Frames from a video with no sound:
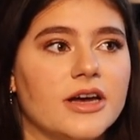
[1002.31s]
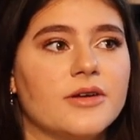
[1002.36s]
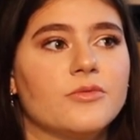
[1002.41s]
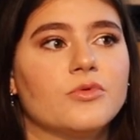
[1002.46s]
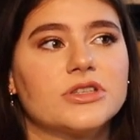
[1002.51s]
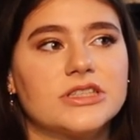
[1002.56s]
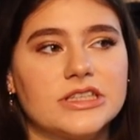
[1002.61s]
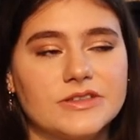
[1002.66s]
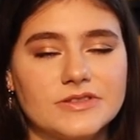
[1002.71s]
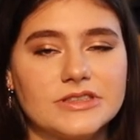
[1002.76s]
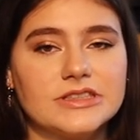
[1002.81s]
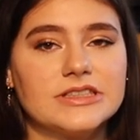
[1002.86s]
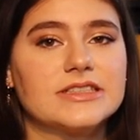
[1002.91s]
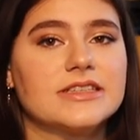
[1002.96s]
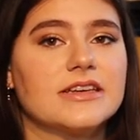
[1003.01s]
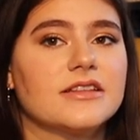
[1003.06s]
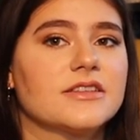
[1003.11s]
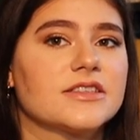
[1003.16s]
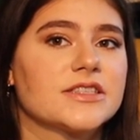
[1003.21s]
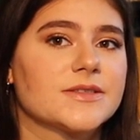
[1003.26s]
I would definitely
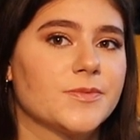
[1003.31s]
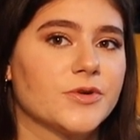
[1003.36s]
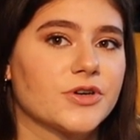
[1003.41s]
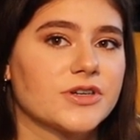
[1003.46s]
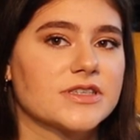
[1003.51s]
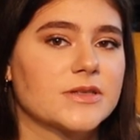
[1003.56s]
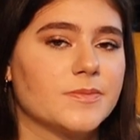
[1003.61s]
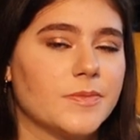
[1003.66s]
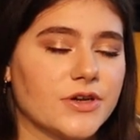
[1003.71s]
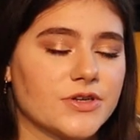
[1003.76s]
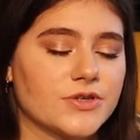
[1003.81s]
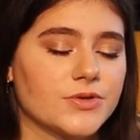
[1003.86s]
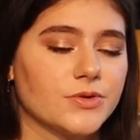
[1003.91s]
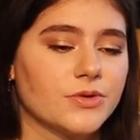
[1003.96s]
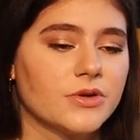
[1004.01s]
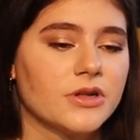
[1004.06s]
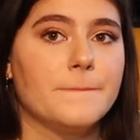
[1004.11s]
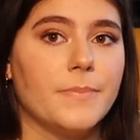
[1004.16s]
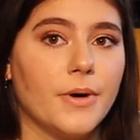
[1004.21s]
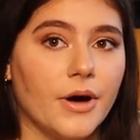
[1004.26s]
say this book is
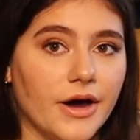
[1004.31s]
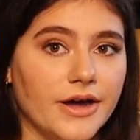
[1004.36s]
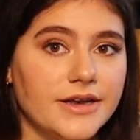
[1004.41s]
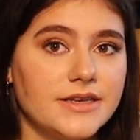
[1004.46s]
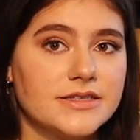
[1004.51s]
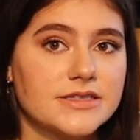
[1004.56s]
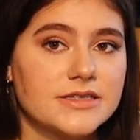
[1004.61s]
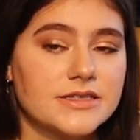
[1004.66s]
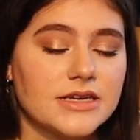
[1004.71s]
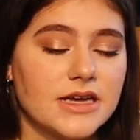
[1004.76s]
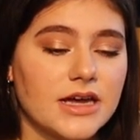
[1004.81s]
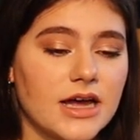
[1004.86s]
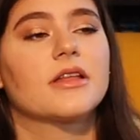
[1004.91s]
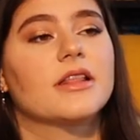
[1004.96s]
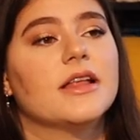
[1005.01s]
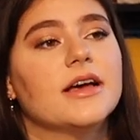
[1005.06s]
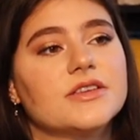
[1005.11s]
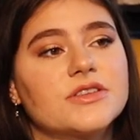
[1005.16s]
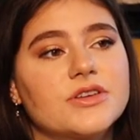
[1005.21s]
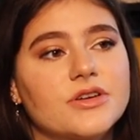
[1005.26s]
special, but
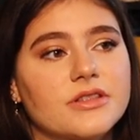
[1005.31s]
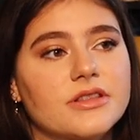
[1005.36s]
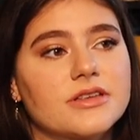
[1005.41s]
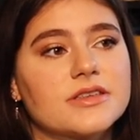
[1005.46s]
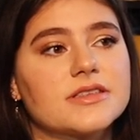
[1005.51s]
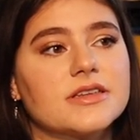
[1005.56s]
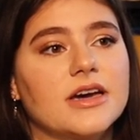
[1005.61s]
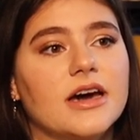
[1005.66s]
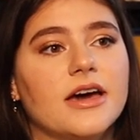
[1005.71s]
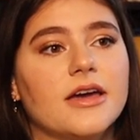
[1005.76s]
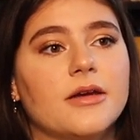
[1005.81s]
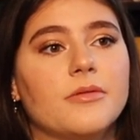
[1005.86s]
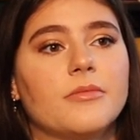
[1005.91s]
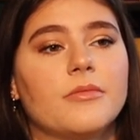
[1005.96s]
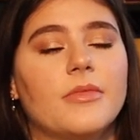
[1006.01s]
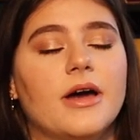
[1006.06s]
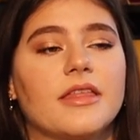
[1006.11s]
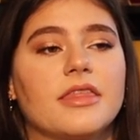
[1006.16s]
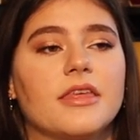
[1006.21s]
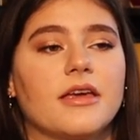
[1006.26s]
last year at this
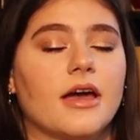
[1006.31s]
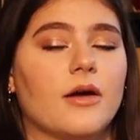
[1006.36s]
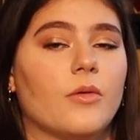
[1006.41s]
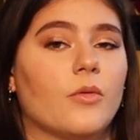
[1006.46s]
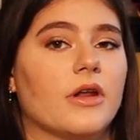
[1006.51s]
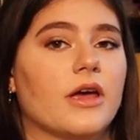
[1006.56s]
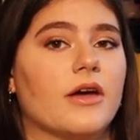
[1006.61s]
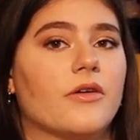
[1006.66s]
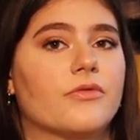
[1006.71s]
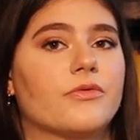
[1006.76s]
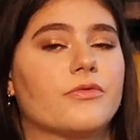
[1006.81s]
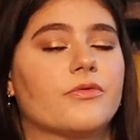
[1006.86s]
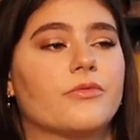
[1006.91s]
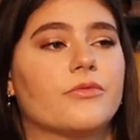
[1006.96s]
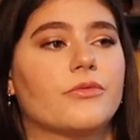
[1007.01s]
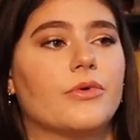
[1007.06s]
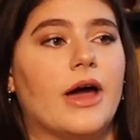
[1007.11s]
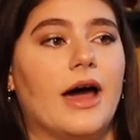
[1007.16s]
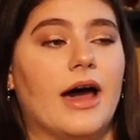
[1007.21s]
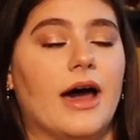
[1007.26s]
time, I think I would have
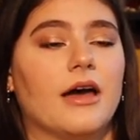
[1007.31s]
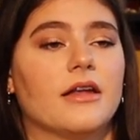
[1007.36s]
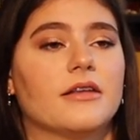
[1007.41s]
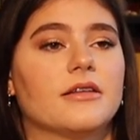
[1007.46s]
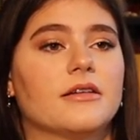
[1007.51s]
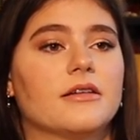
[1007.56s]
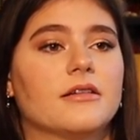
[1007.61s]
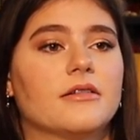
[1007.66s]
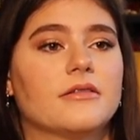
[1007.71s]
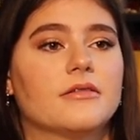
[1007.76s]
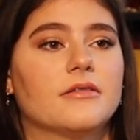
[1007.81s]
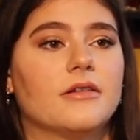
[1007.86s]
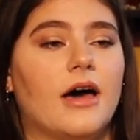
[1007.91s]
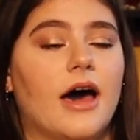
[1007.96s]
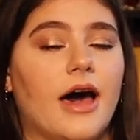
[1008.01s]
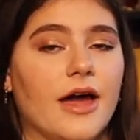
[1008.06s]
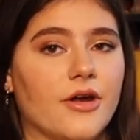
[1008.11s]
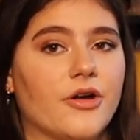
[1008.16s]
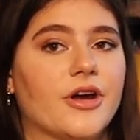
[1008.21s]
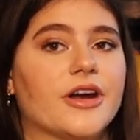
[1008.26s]
had
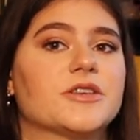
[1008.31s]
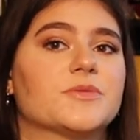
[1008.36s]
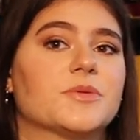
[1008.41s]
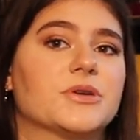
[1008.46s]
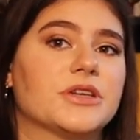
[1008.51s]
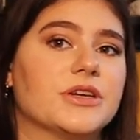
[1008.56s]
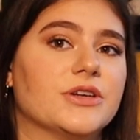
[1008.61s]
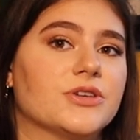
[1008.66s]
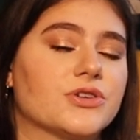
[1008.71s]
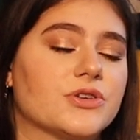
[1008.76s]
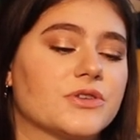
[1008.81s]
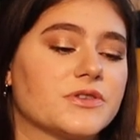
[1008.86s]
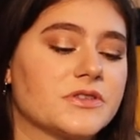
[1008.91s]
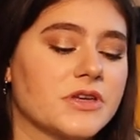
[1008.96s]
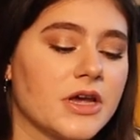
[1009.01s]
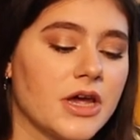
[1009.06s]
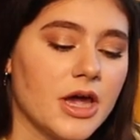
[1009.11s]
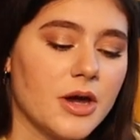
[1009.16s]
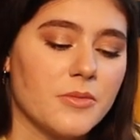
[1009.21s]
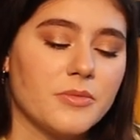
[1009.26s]
higher
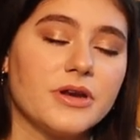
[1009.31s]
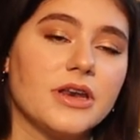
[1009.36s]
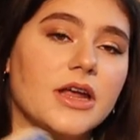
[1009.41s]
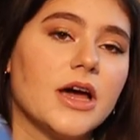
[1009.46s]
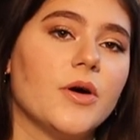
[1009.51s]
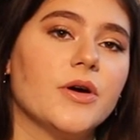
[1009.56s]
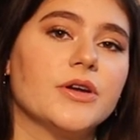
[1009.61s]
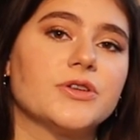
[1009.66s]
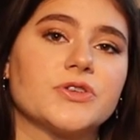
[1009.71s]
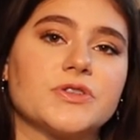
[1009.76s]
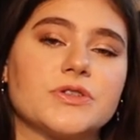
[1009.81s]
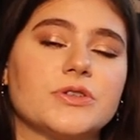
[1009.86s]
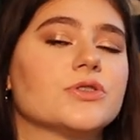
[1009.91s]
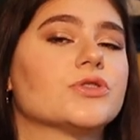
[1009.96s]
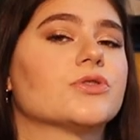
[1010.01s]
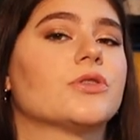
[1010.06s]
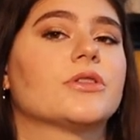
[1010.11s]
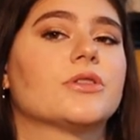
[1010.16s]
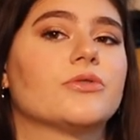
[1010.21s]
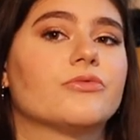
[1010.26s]
expectations. But now I just
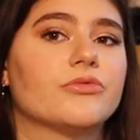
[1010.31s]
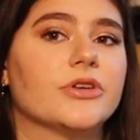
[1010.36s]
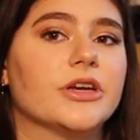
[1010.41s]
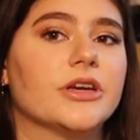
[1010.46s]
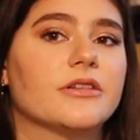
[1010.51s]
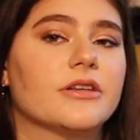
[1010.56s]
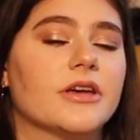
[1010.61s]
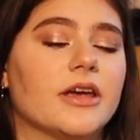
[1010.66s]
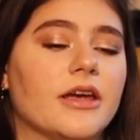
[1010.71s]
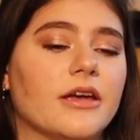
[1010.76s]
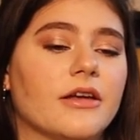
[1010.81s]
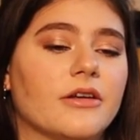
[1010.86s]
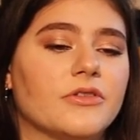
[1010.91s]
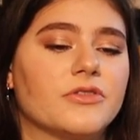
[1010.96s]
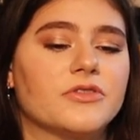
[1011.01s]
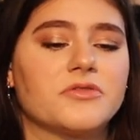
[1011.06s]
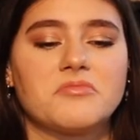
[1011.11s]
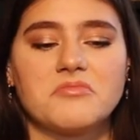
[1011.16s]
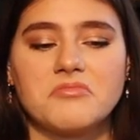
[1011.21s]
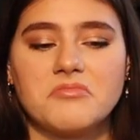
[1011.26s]
enjoyed the read,
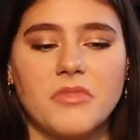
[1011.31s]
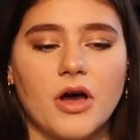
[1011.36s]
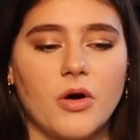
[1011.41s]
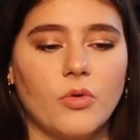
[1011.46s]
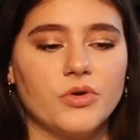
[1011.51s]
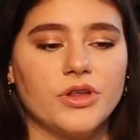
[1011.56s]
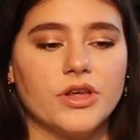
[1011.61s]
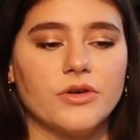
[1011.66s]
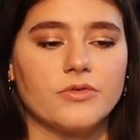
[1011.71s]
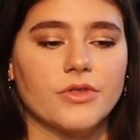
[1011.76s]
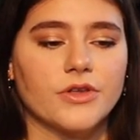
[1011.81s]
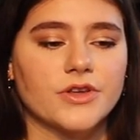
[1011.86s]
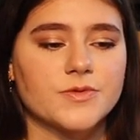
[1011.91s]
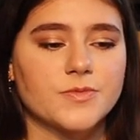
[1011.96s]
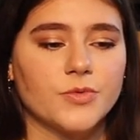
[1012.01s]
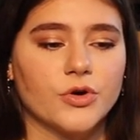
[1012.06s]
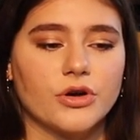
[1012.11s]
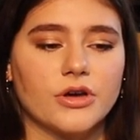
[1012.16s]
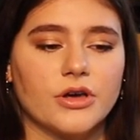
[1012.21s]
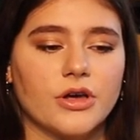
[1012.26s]
and I would give this
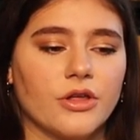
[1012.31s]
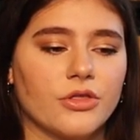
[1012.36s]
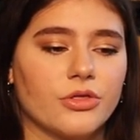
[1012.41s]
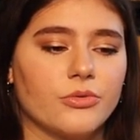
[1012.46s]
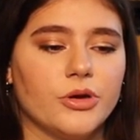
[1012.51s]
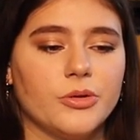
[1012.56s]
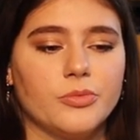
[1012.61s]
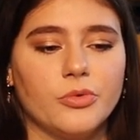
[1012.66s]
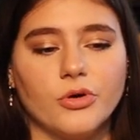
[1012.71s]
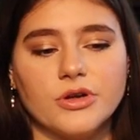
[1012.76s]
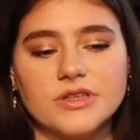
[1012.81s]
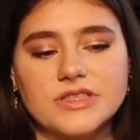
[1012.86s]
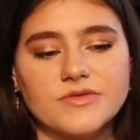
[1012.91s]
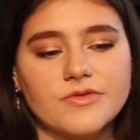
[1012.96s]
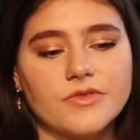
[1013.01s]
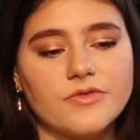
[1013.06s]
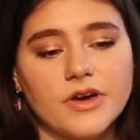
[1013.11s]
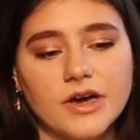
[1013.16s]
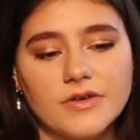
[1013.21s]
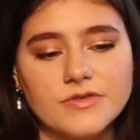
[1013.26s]
book a
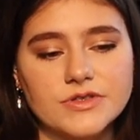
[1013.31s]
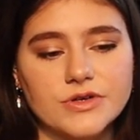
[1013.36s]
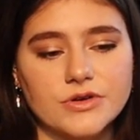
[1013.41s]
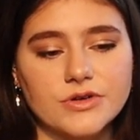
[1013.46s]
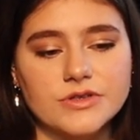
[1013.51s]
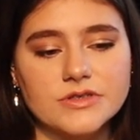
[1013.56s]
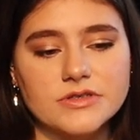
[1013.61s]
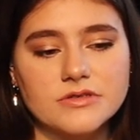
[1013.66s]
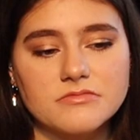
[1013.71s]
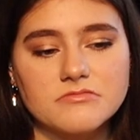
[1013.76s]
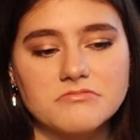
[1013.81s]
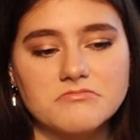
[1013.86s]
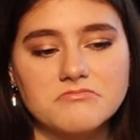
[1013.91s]
3.75 stars.